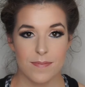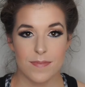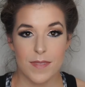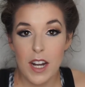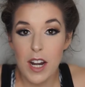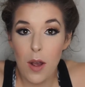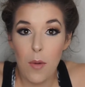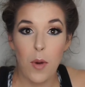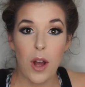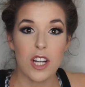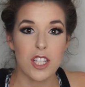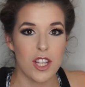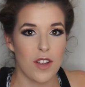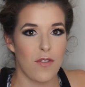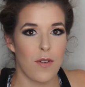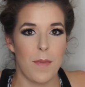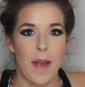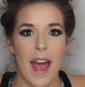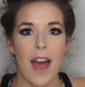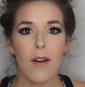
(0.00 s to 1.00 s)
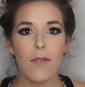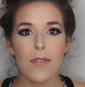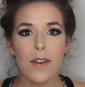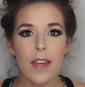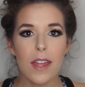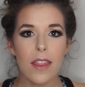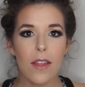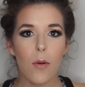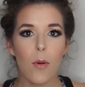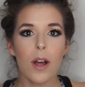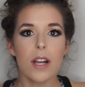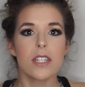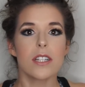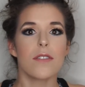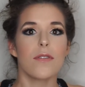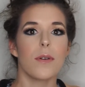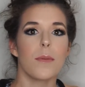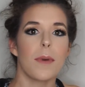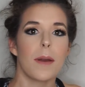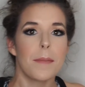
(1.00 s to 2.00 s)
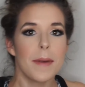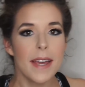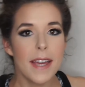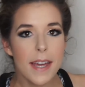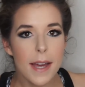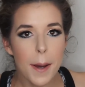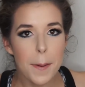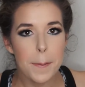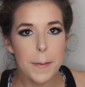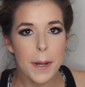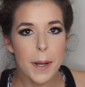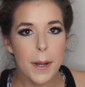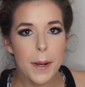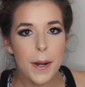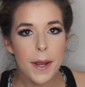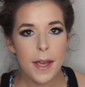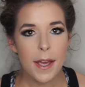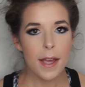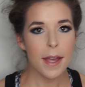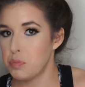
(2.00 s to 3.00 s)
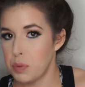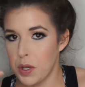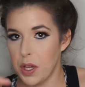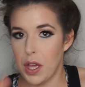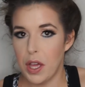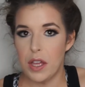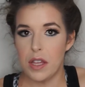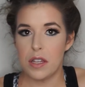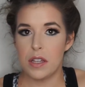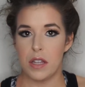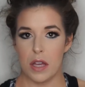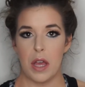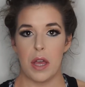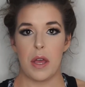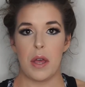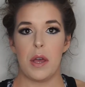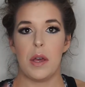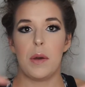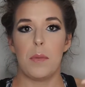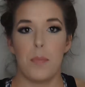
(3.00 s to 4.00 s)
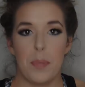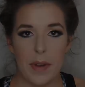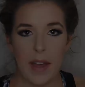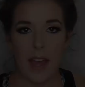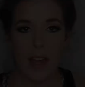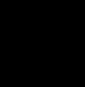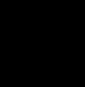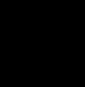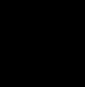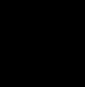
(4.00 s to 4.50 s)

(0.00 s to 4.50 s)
they're not watching it for my outfit, they're watching it for my makeup, dude. Blah, blah.